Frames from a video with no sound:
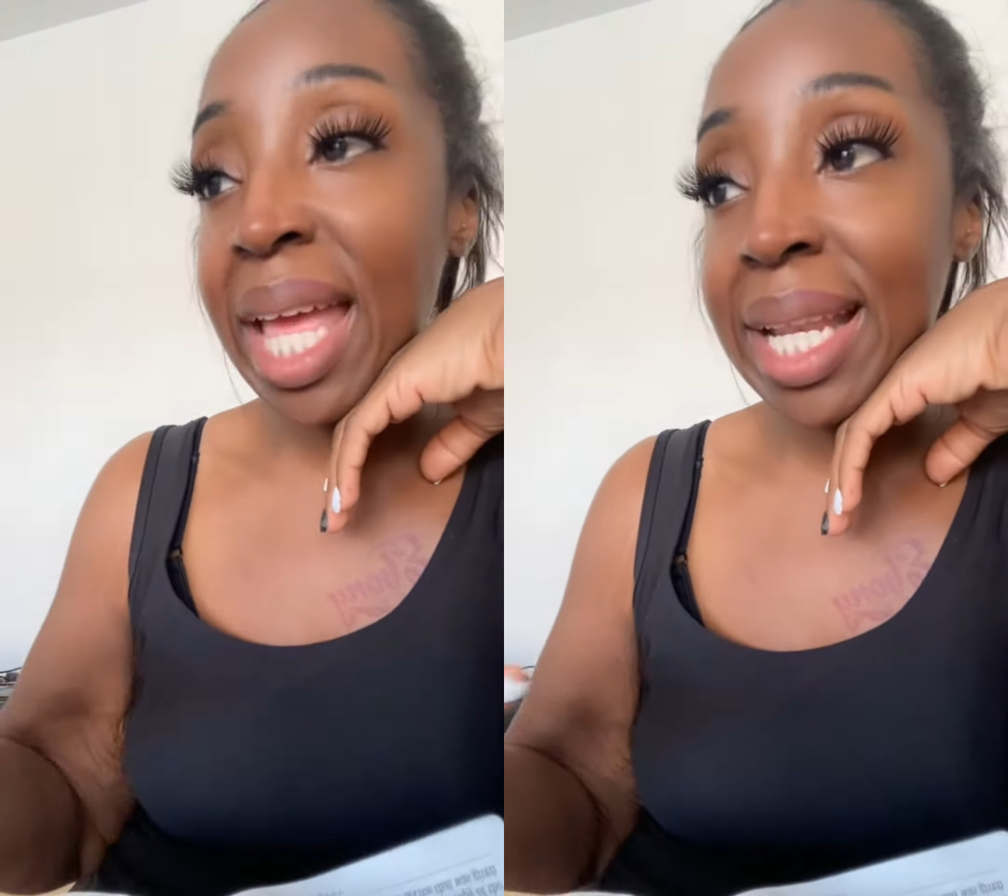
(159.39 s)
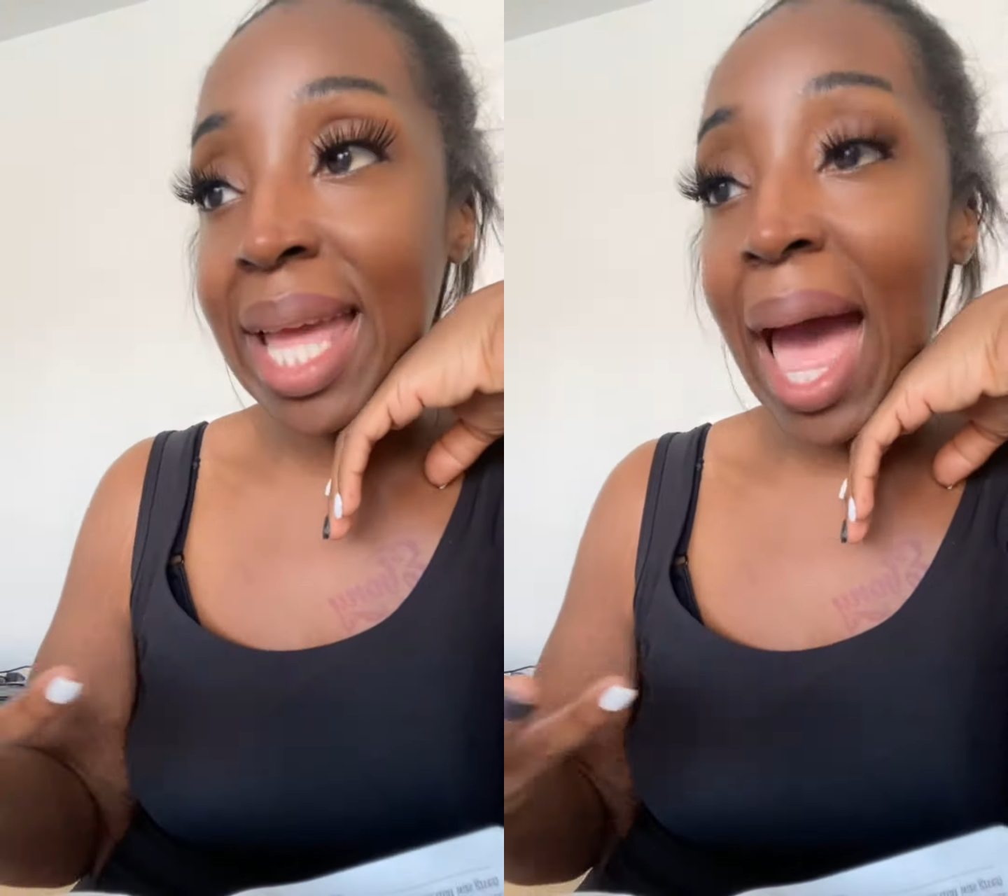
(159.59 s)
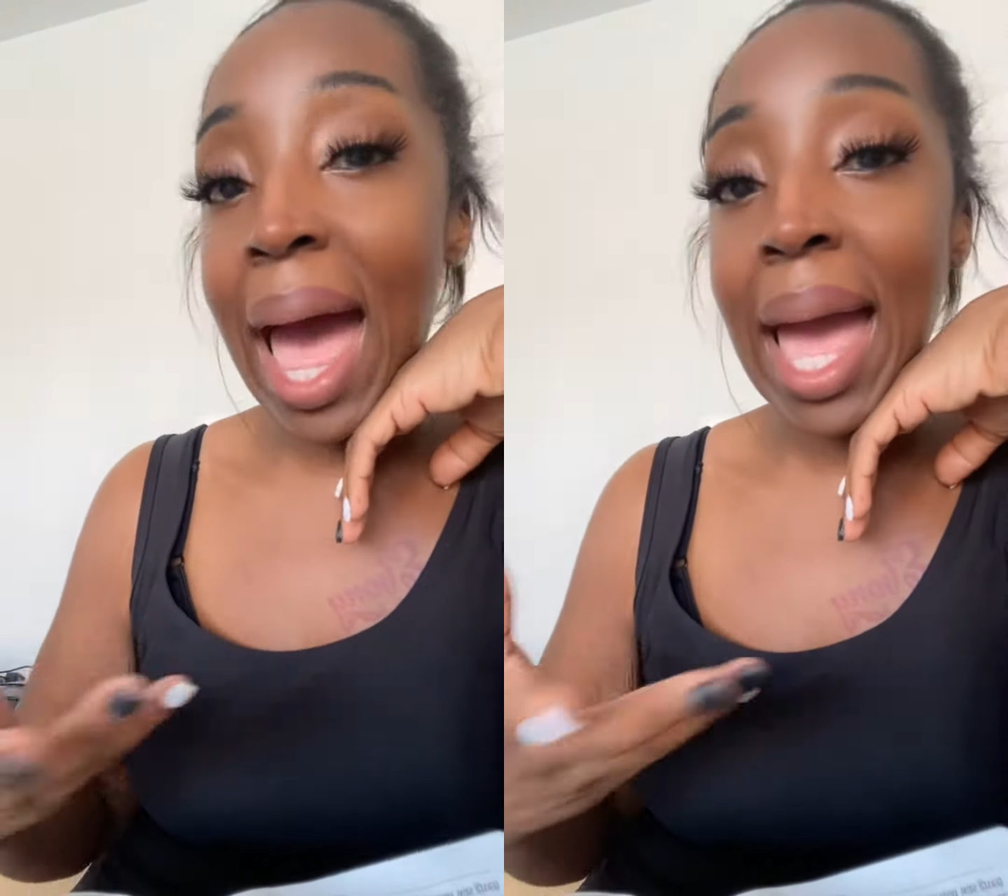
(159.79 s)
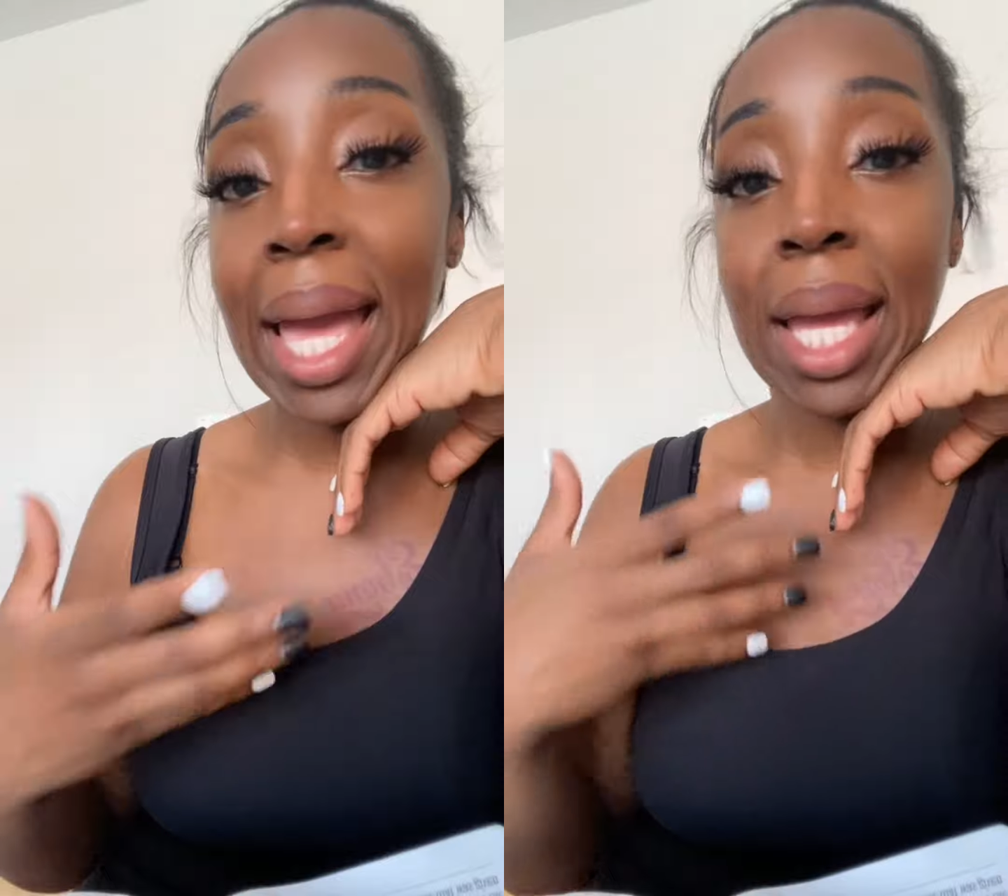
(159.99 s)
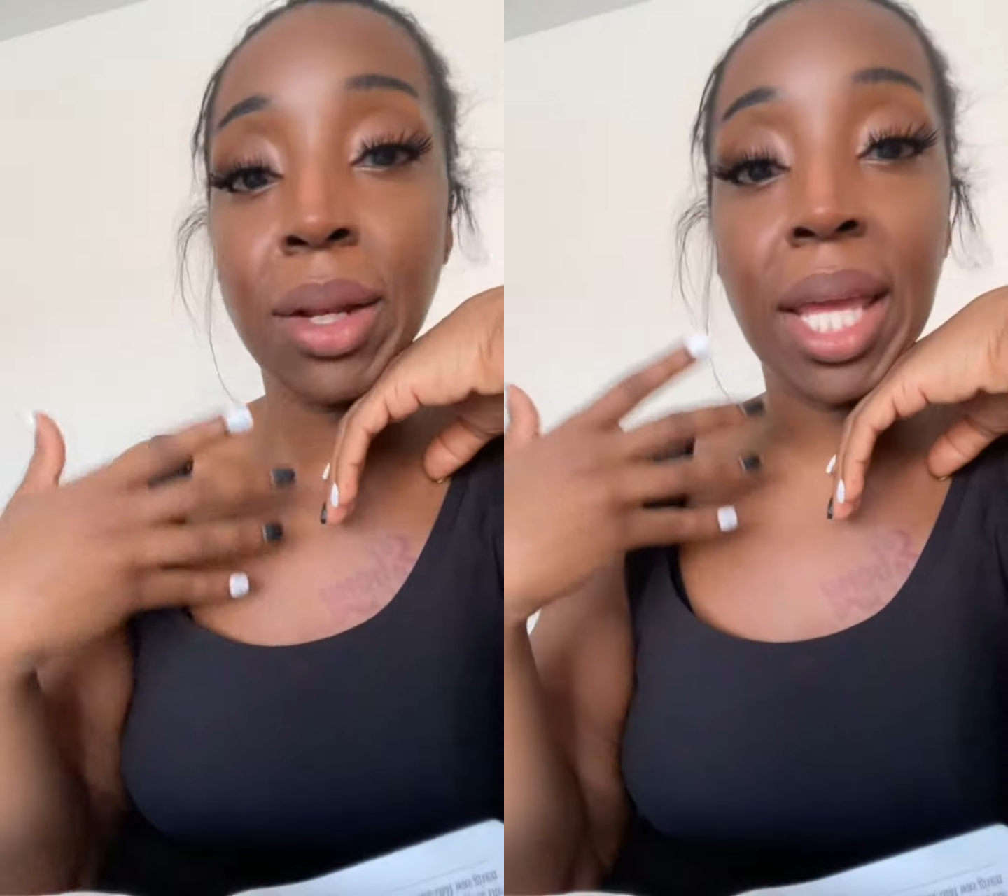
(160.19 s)
that guy
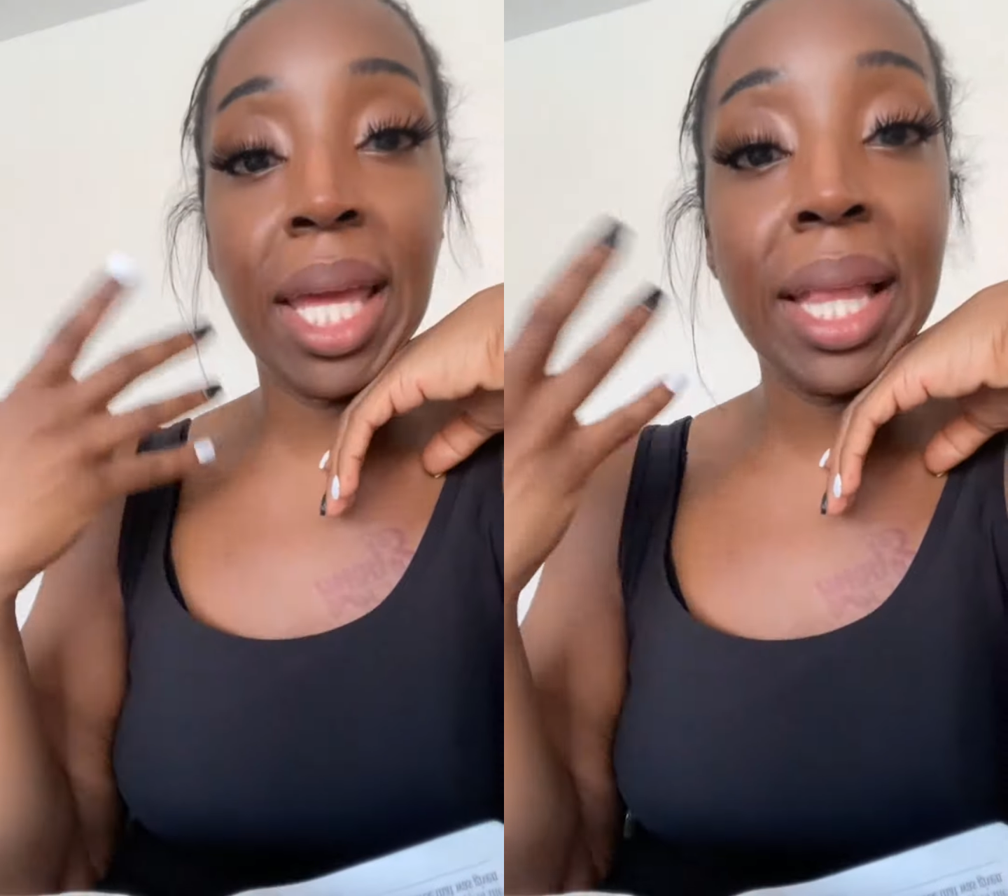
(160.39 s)
and